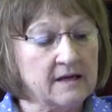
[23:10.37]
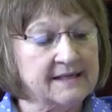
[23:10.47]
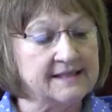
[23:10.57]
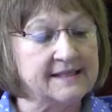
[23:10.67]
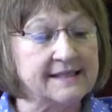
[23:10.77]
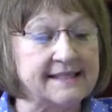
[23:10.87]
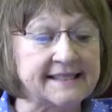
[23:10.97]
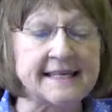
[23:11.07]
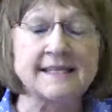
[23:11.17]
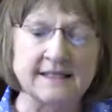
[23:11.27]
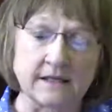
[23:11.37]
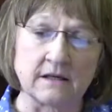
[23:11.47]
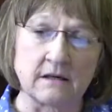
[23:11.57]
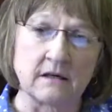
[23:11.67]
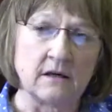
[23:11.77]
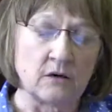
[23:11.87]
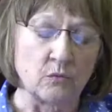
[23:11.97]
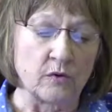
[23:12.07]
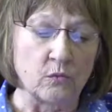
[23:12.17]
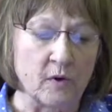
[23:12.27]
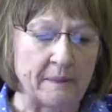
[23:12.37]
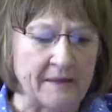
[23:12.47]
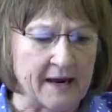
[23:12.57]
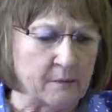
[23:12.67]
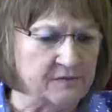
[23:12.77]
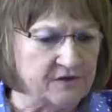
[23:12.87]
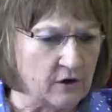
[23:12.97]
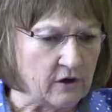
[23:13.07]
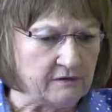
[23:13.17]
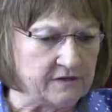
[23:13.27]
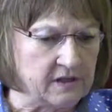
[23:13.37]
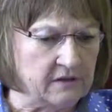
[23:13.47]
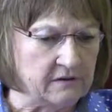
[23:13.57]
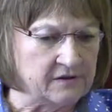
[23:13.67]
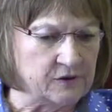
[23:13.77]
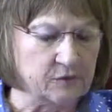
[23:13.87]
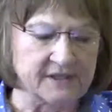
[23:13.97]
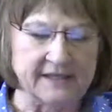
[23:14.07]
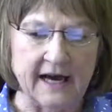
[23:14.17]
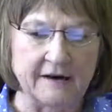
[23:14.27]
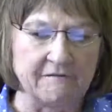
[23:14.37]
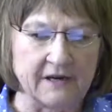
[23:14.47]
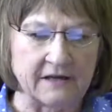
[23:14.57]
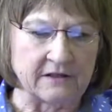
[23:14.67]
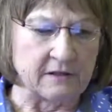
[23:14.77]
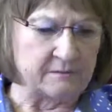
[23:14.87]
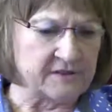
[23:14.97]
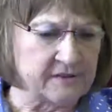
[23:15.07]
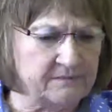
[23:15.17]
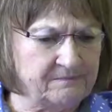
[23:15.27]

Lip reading: is consistent with what they observed in the suicide victims.